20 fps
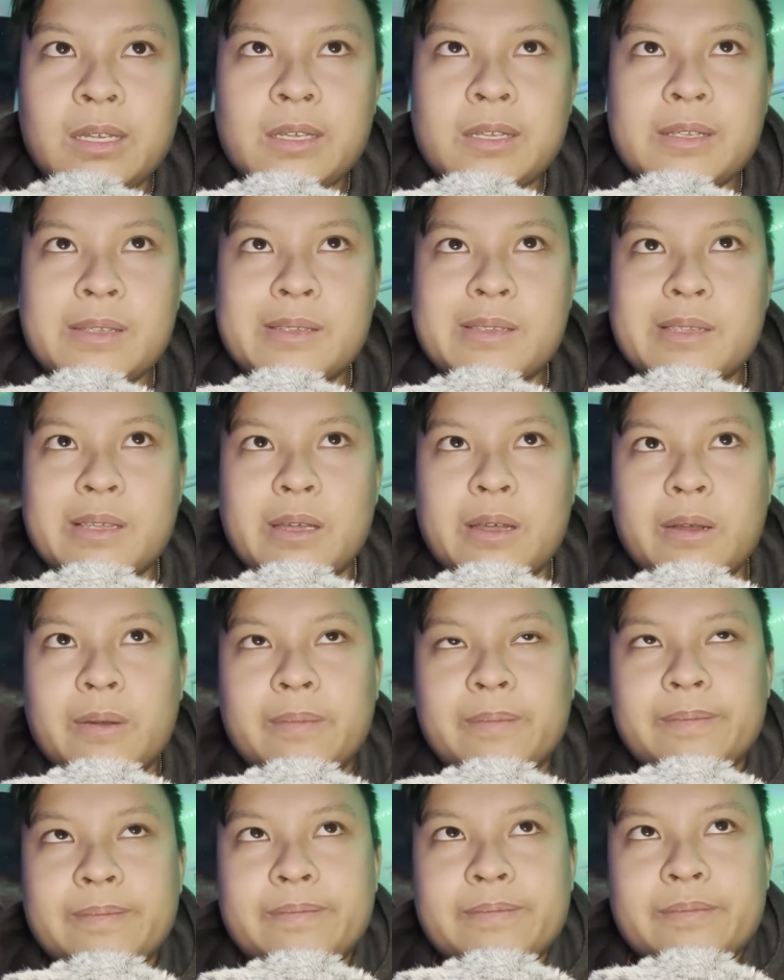So,
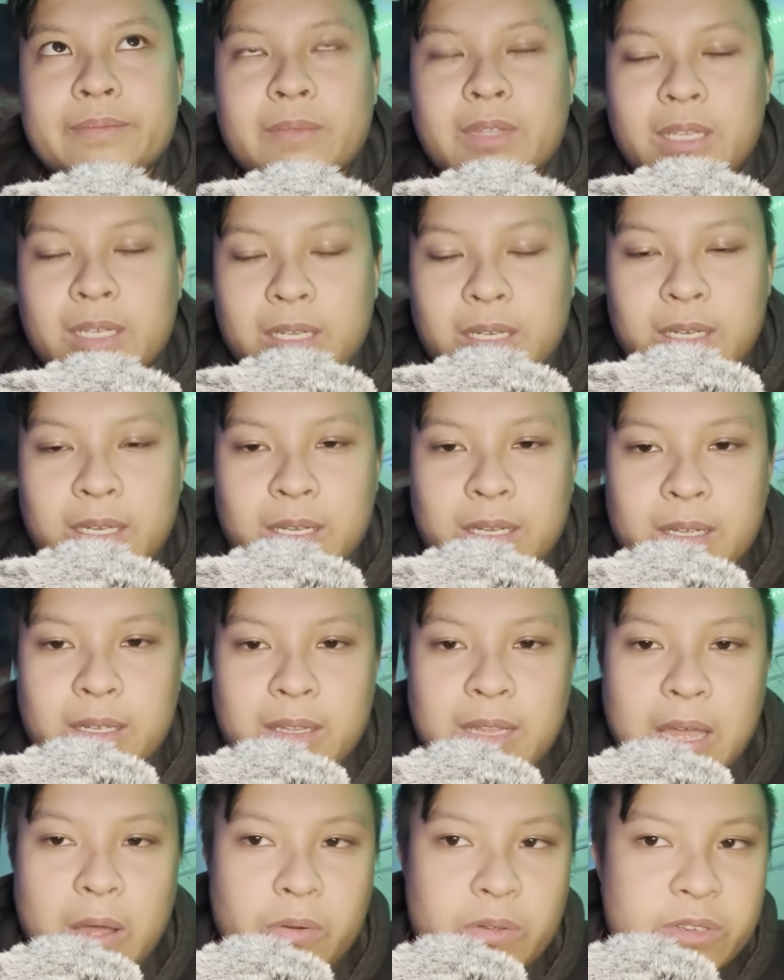
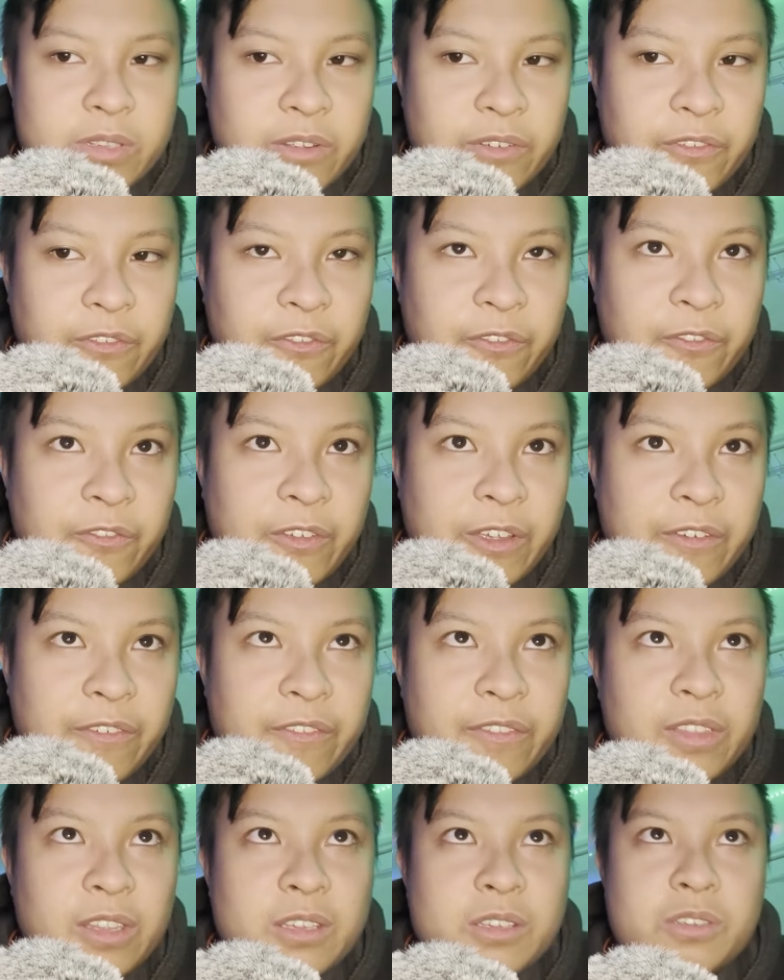that was the
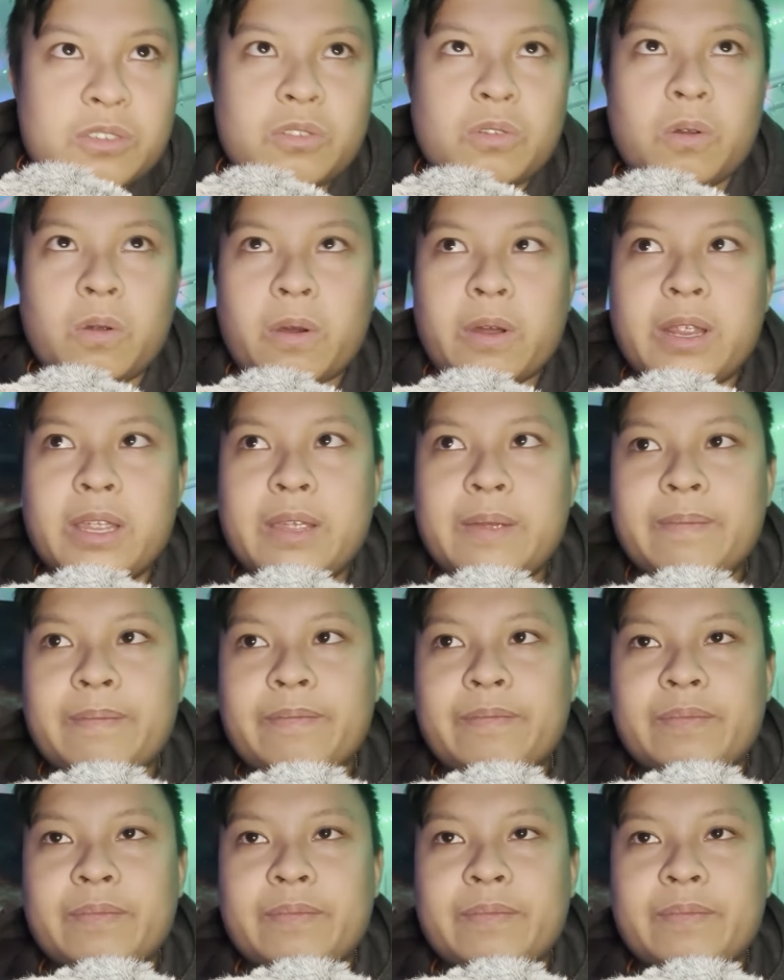5th story,